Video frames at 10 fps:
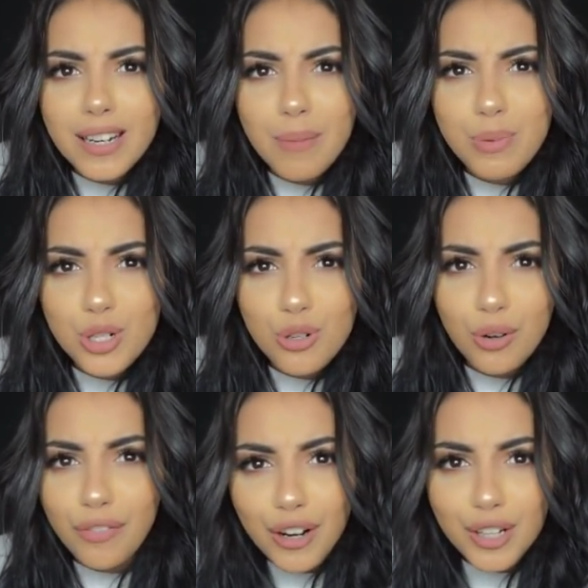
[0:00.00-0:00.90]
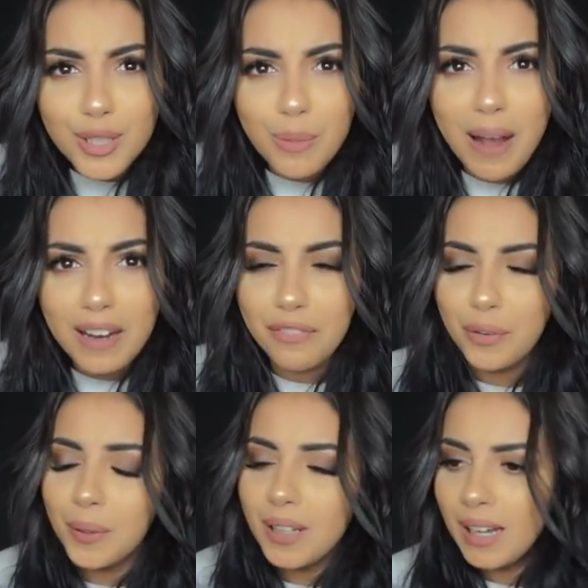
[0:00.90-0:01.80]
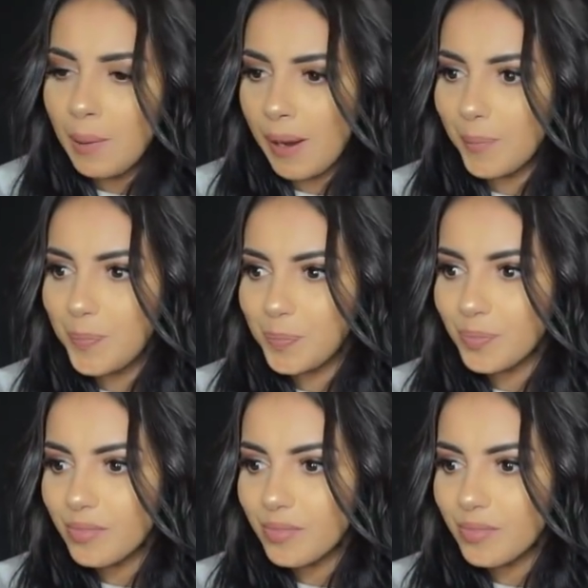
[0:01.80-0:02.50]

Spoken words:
an epidural if it got too painful. Anyway,